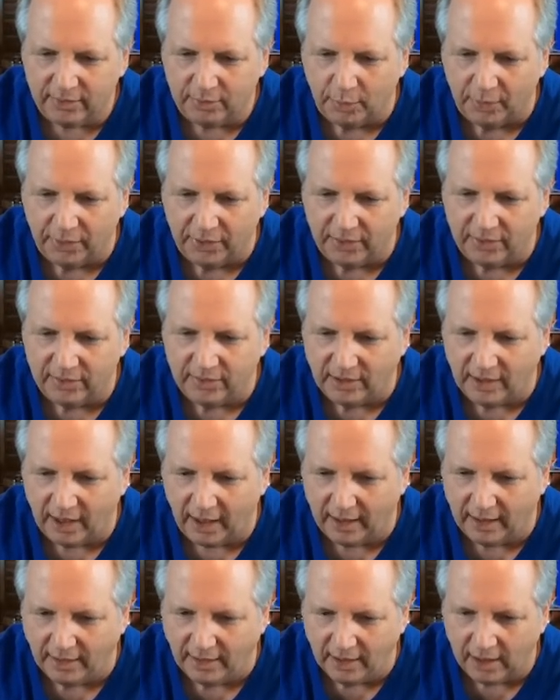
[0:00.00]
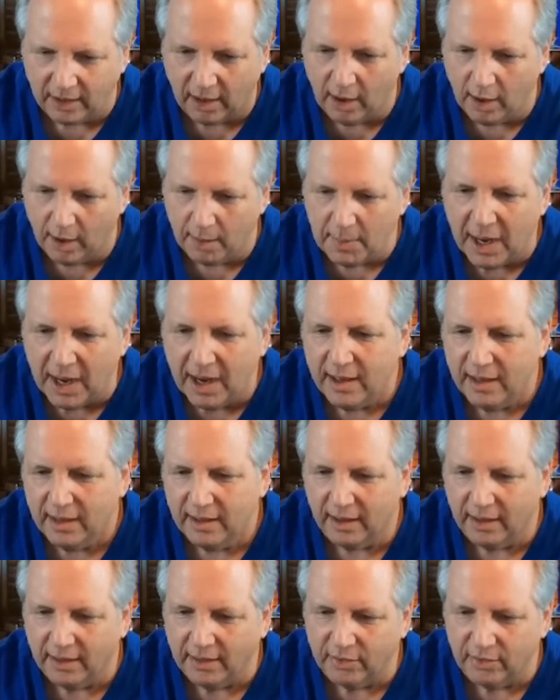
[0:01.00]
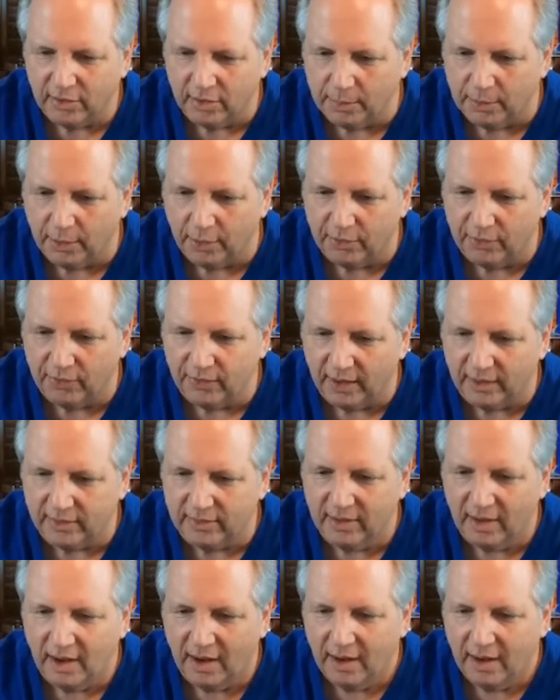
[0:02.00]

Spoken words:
with this YCUB initial approach fix,